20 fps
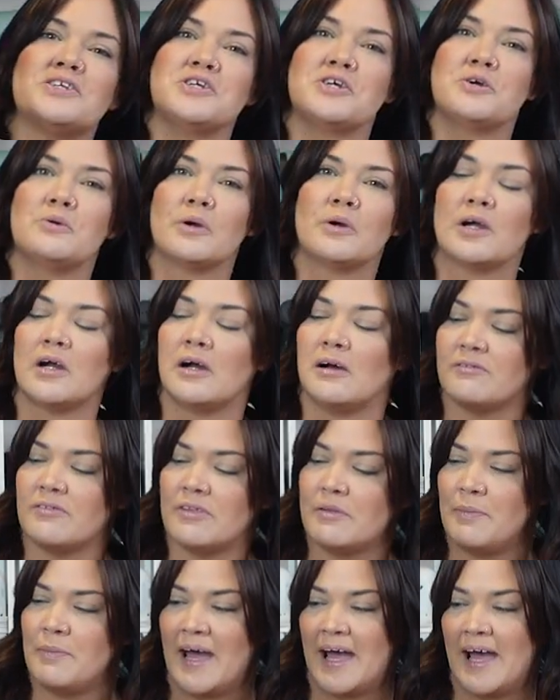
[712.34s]
tour of
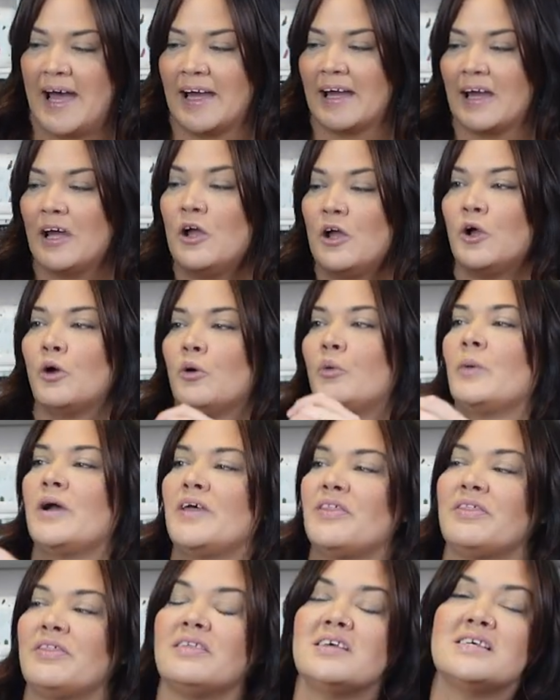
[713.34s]
the bag
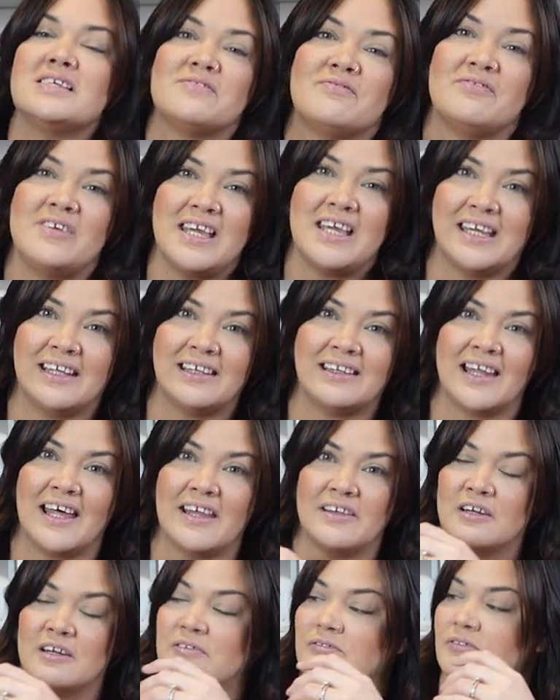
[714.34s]
with this vegan
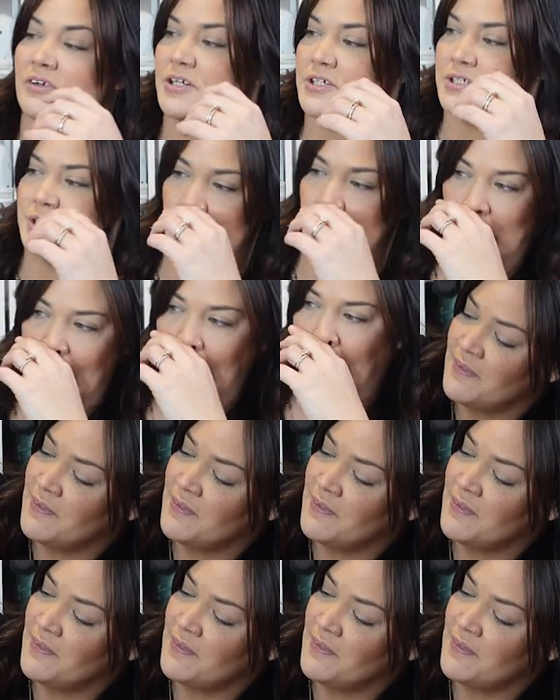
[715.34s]
leather version.